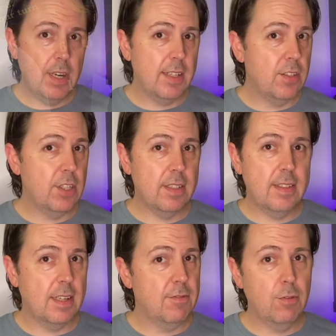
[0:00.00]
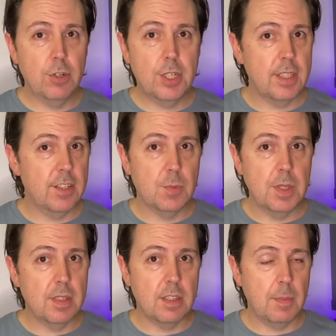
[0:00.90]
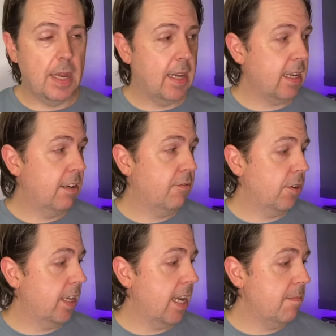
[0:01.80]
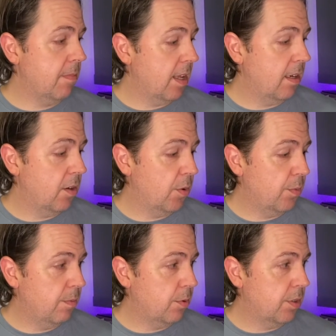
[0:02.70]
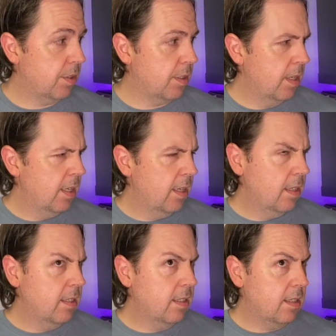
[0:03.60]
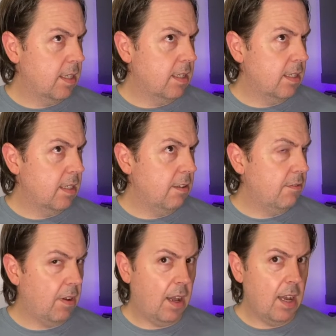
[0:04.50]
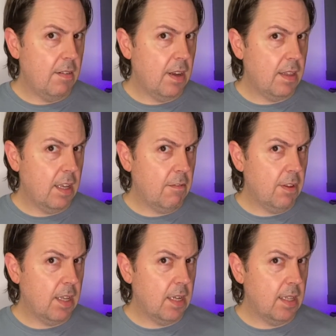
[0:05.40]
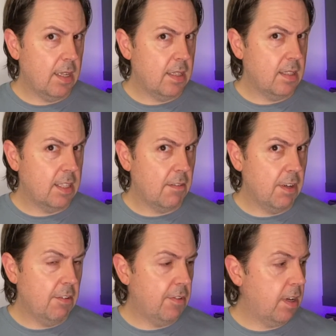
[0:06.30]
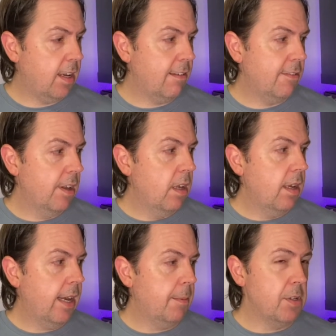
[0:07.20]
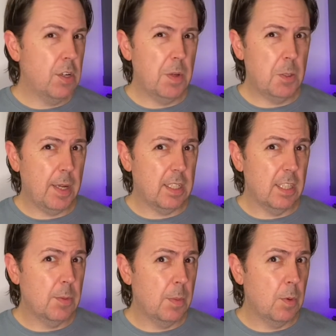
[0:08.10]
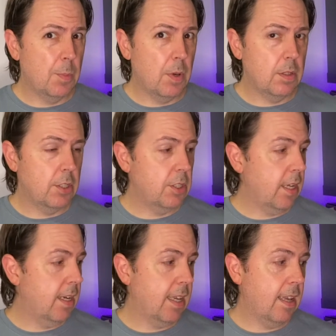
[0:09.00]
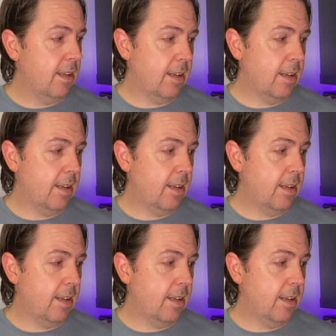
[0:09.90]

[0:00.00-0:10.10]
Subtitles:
is just, unfortunately, just misses the mark. And for a game that, was 65, I think, for the collectors, 75, you do expect a little bit more polish. And again,